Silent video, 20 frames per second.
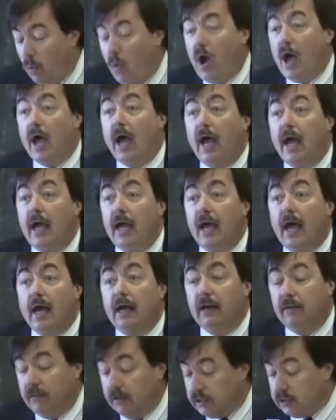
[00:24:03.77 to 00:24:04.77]
way
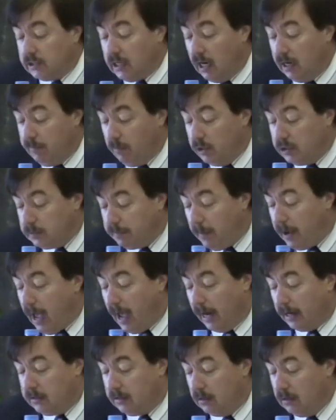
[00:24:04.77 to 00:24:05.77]
and in the same
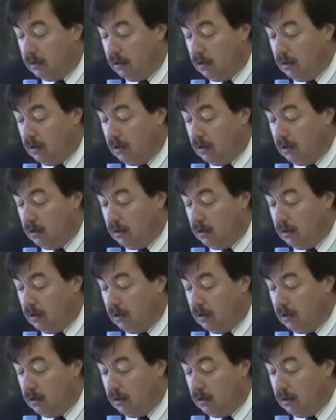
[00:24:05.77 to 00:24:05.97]
respect,